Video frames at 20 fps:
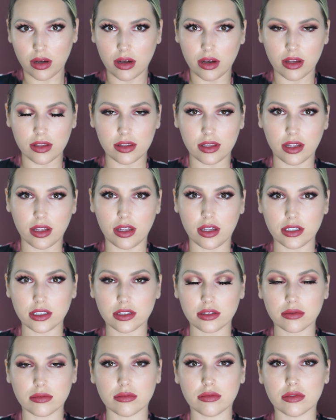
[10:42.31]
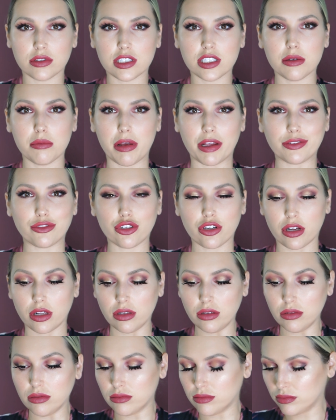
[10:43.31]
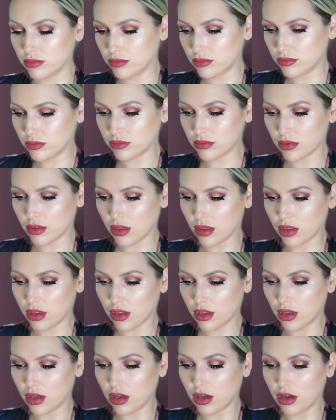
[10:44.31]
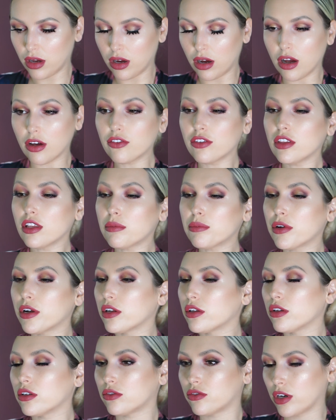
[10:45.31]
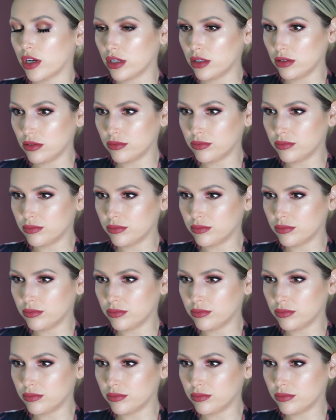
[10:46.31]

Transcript: Are they symmetrical? I think they're pretty good, right?